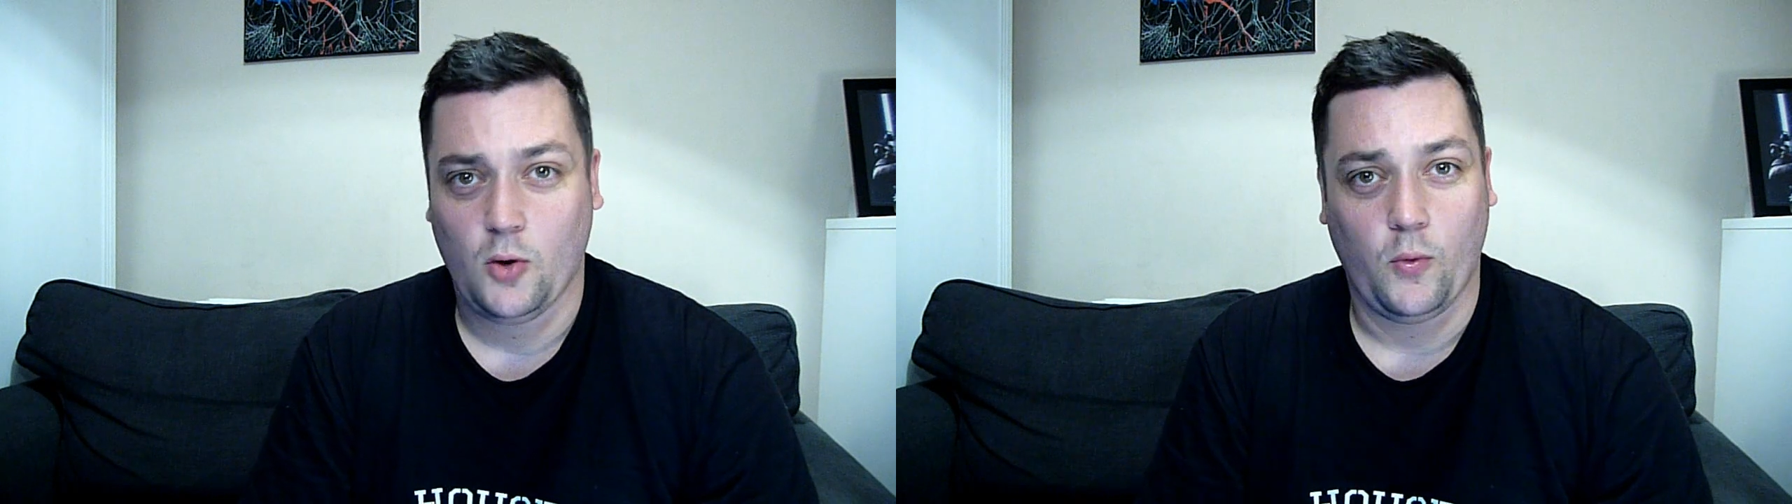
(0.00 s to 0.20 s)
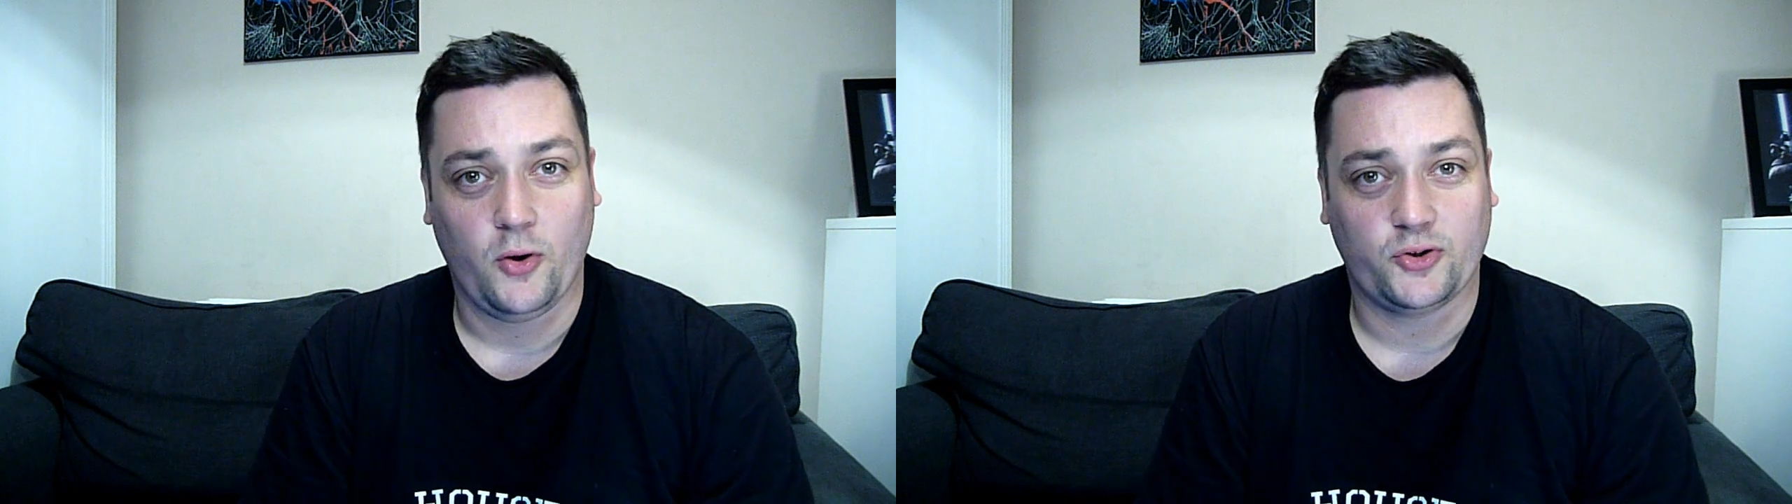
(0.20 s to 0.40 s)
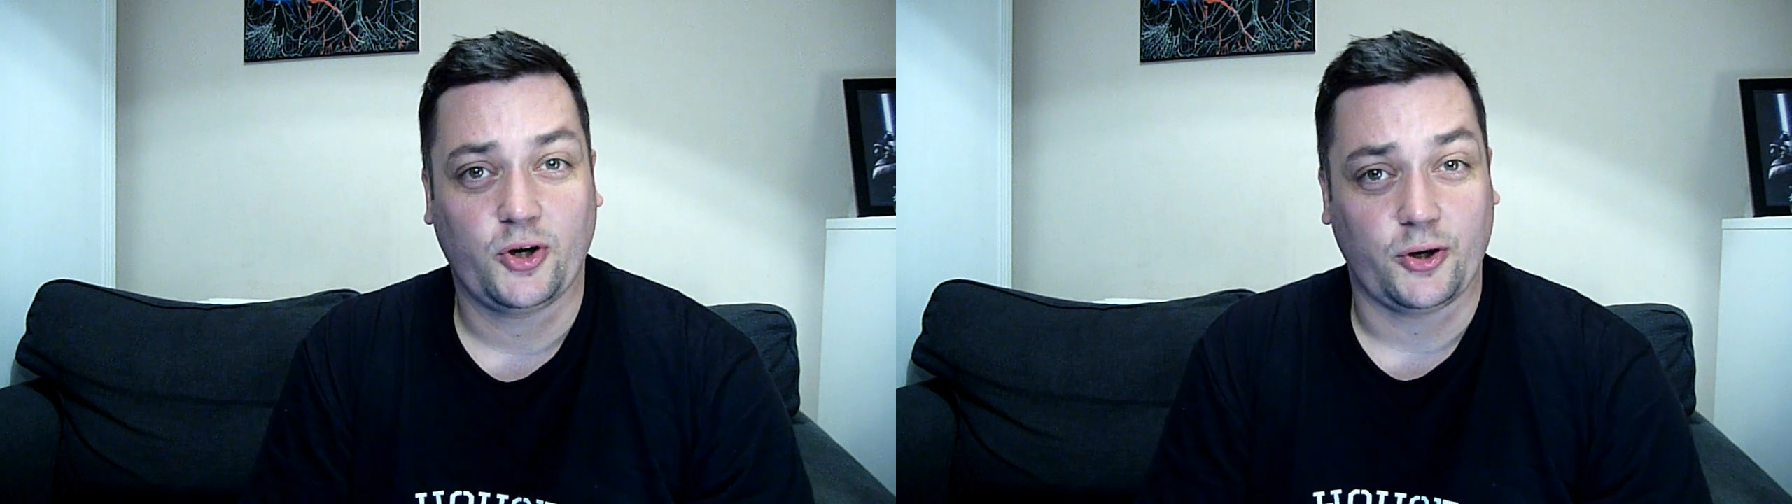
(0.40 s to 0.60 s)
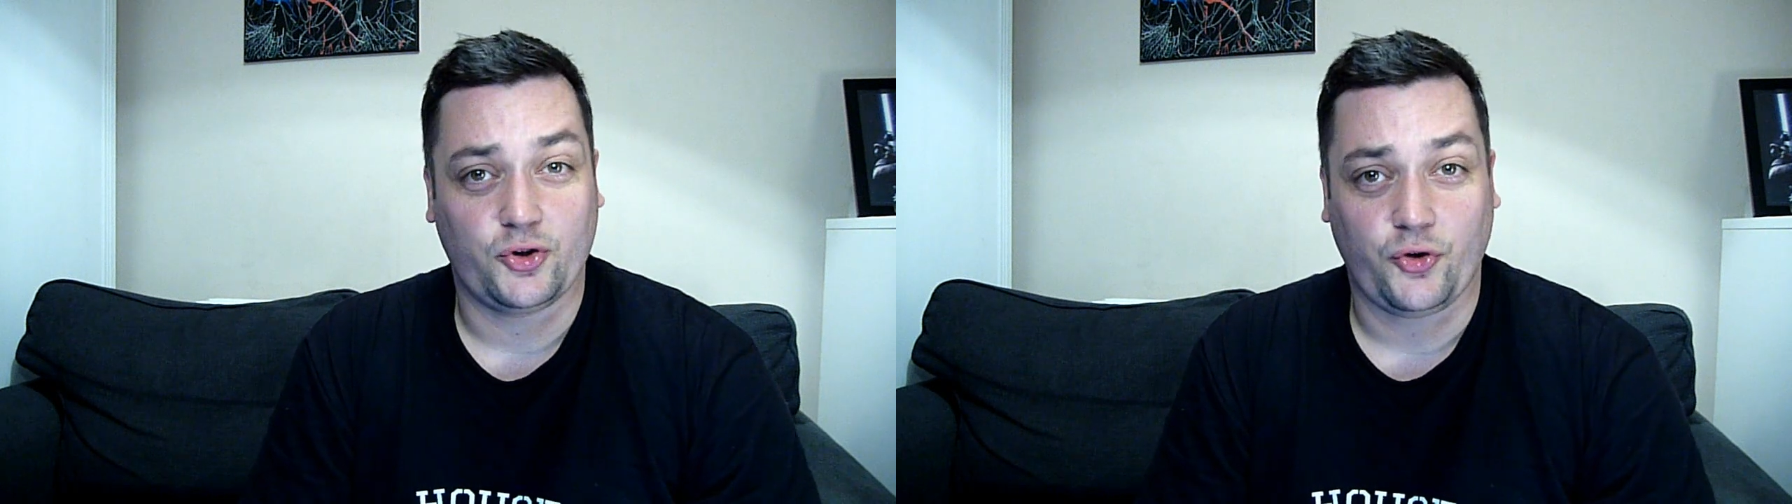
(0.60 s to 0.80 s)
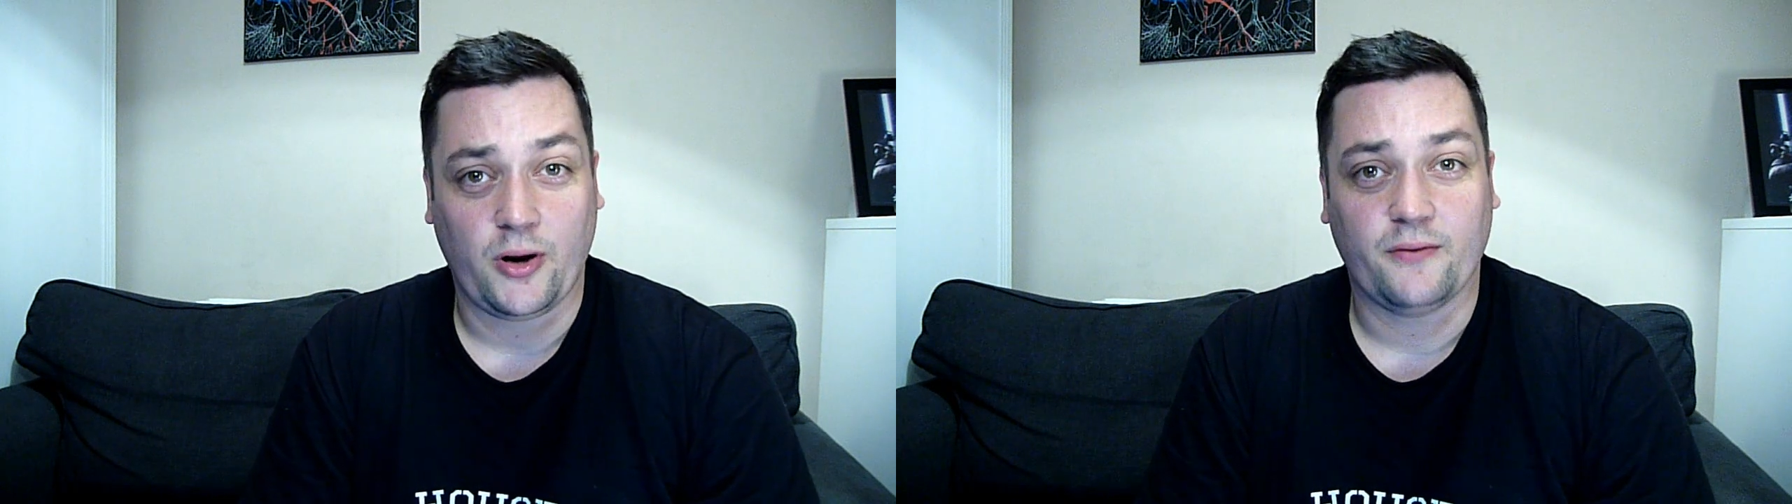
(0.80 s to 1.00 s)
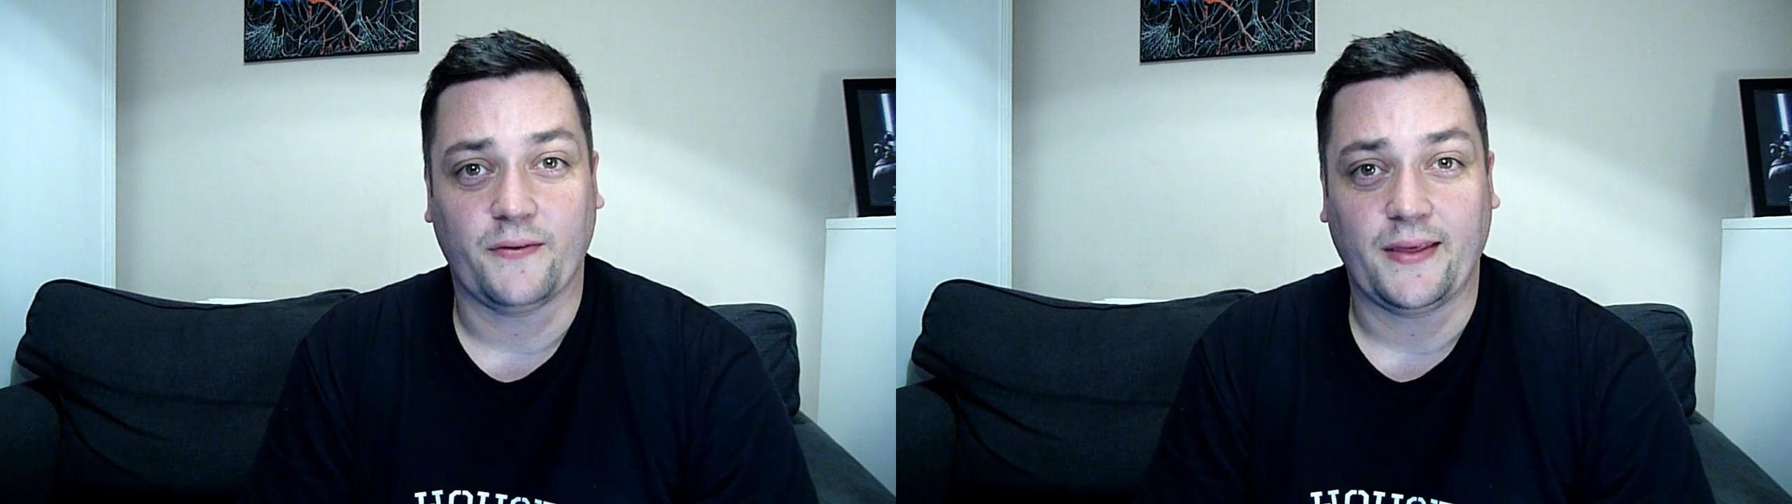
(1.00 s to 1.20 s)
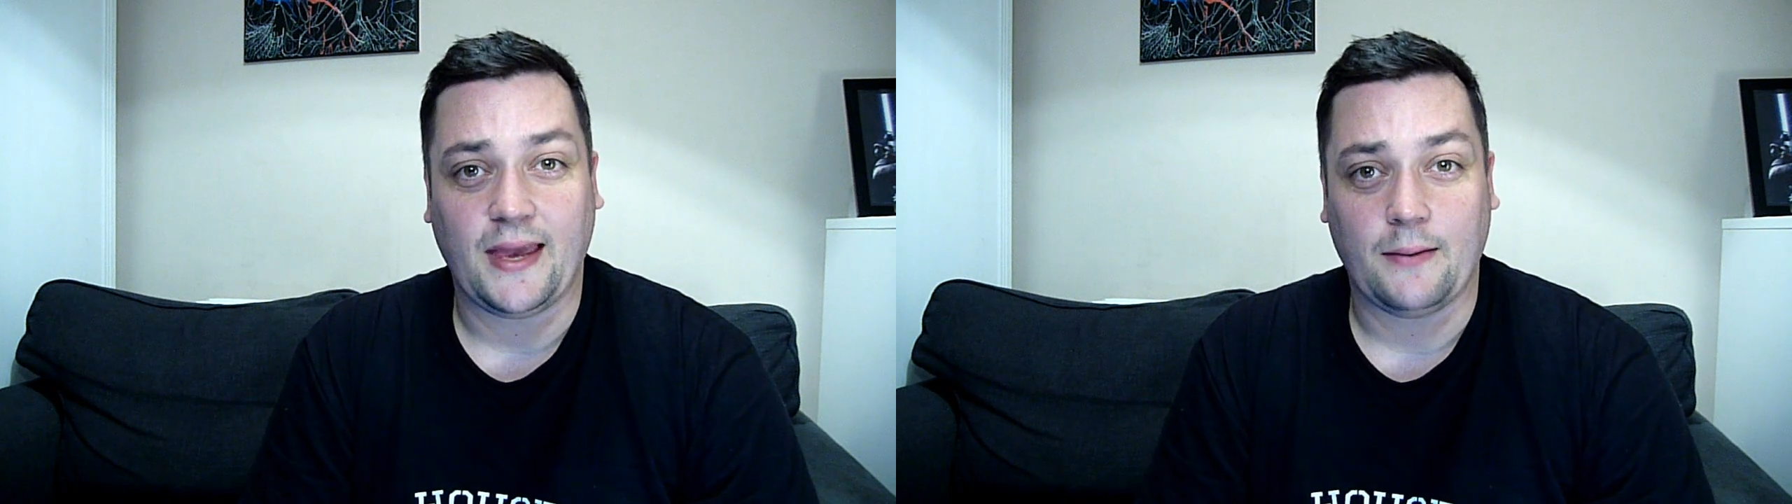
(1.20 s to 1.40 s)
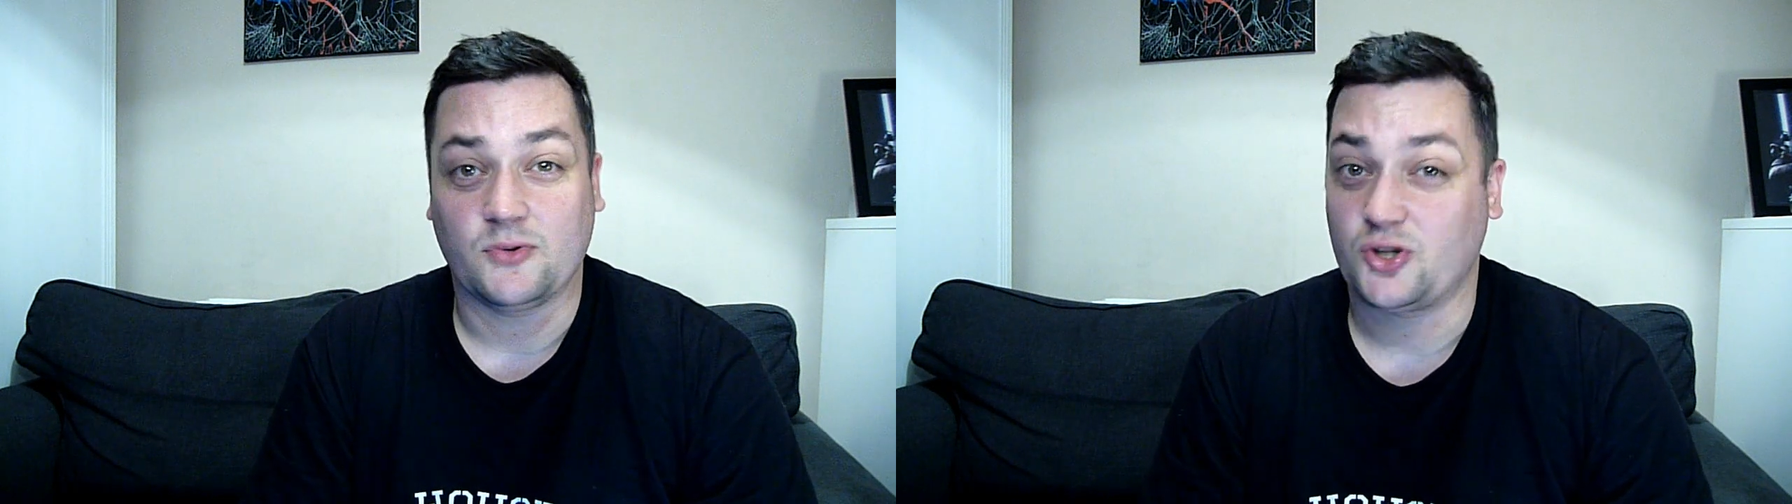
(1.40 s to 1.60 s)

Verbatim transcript: We also got a trailer for the game